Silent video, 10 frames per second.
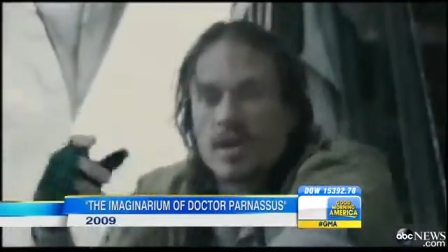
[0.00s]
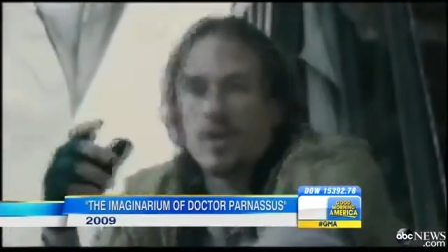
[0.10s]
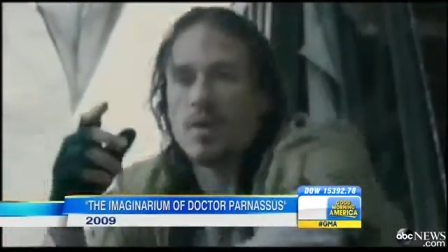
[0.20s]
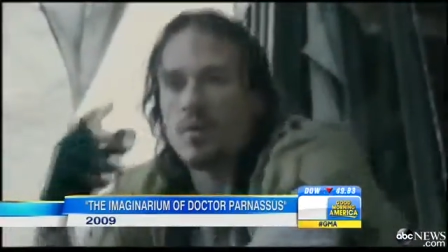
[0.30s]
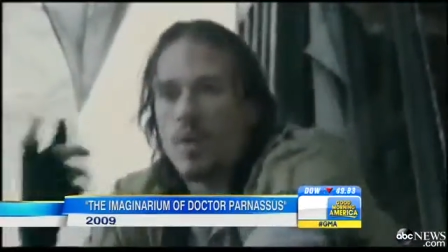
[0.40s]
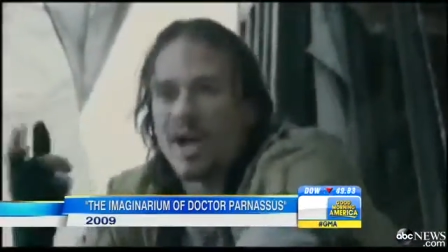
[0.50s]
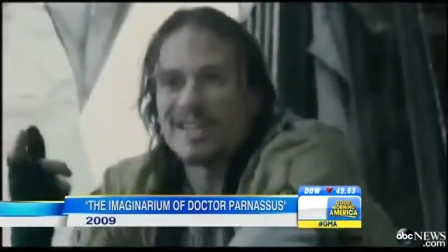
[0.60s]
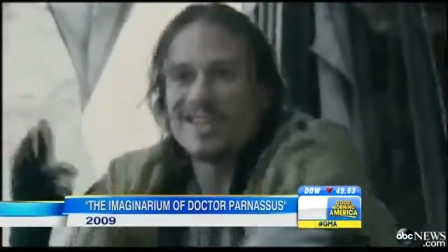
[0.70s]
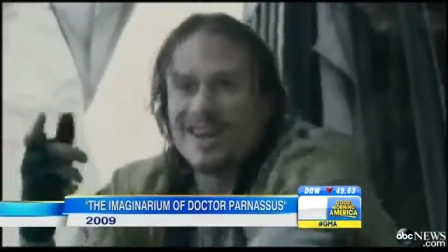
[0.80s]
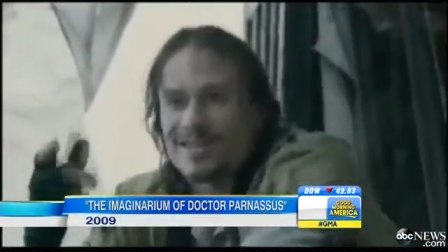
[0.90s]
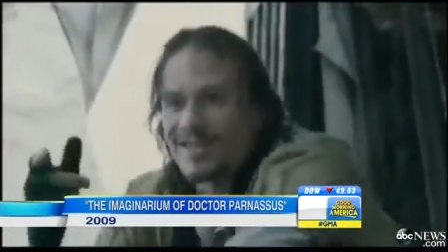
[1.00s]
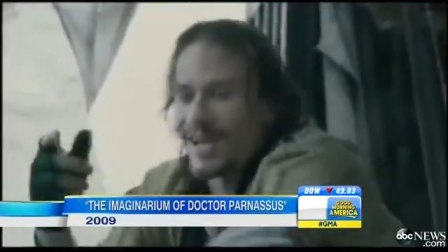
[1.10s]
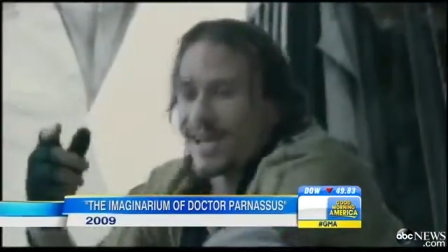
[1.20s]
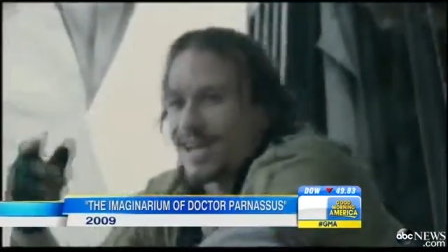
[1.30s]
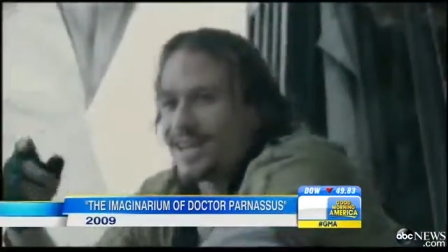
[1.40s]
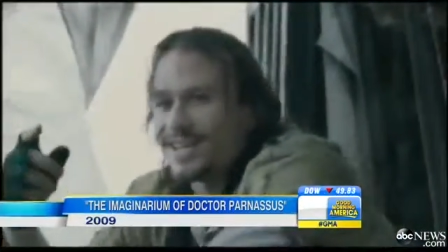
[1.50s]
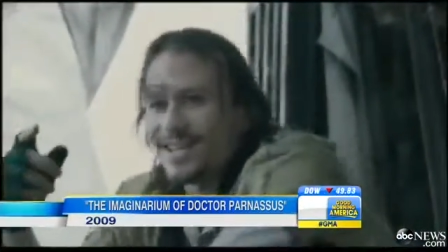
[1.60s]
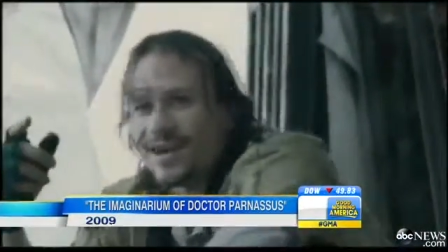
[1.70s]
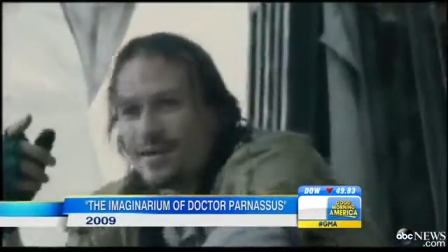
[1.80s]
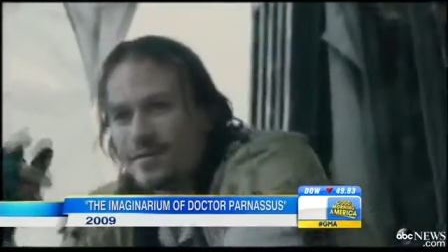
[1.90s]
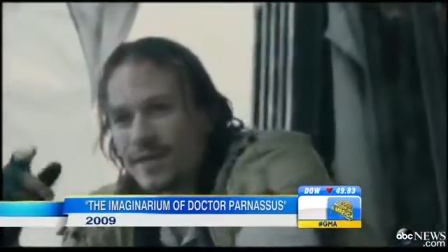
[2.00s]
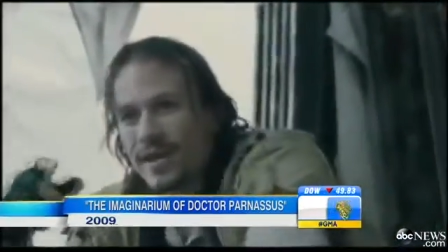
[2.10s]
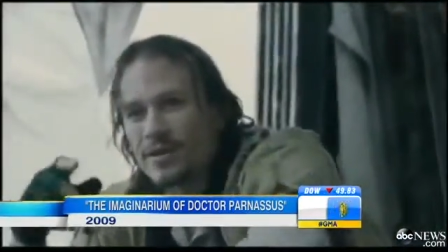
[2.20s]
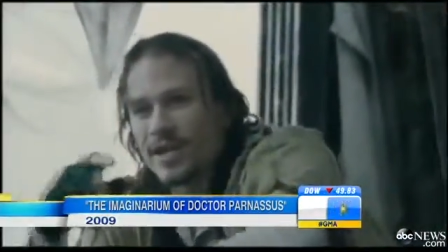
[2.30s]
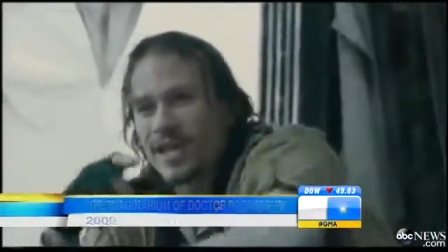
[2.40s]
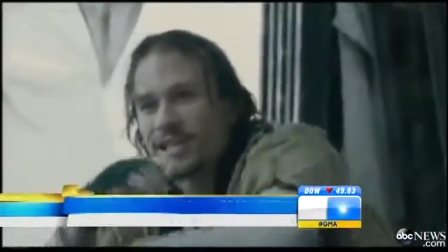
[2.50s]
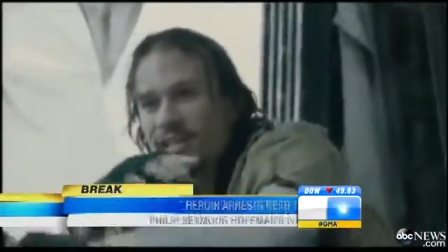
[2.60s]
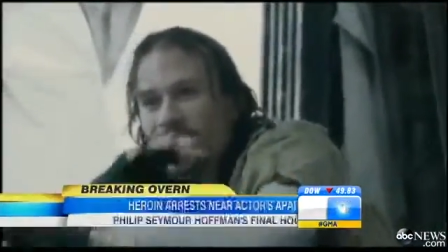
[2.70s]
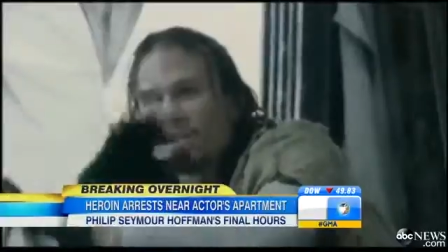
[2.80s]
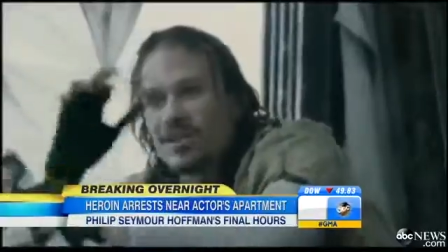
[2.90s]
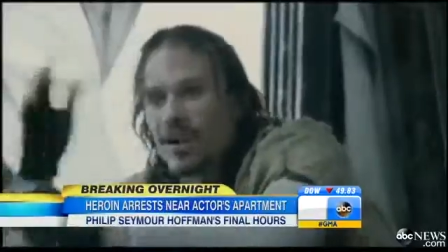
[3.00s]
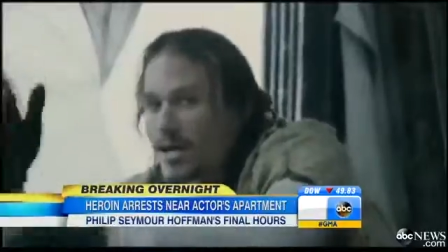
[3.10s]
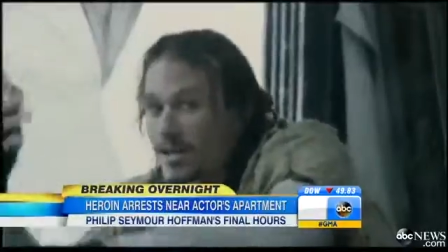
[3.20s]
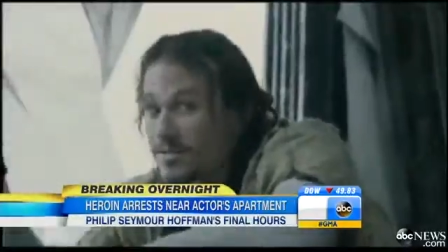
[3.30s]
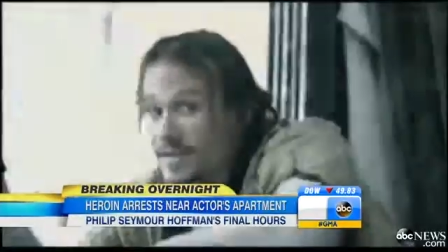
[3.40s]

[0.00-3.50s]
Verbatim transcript: It's a hurdle Hollywood has had to overcome before,